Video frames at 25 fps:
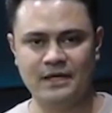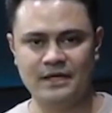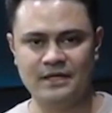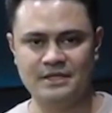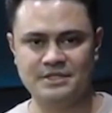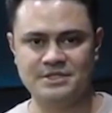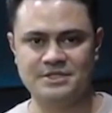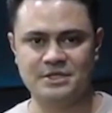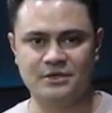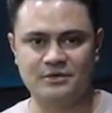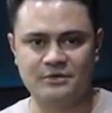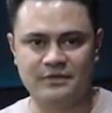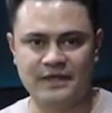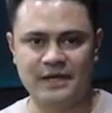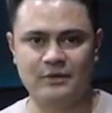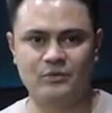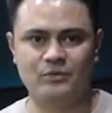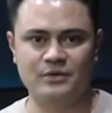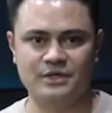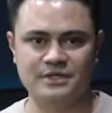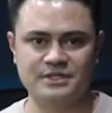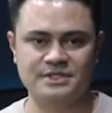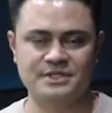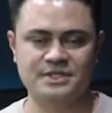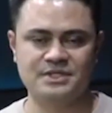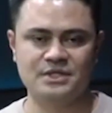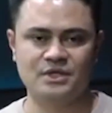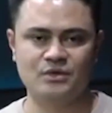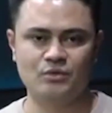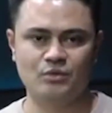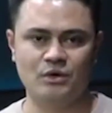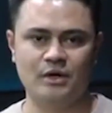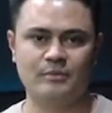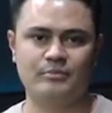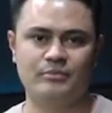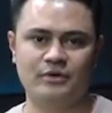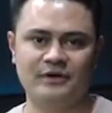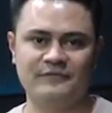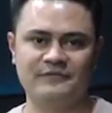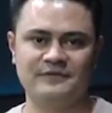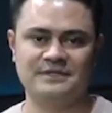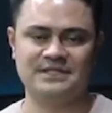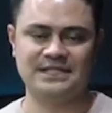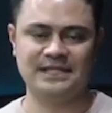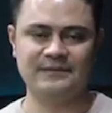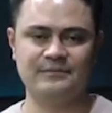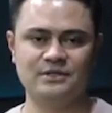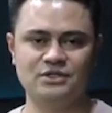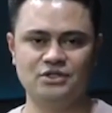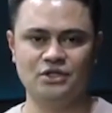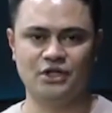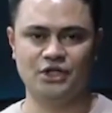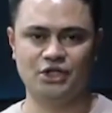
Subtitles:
And so that was what Prophet T.B.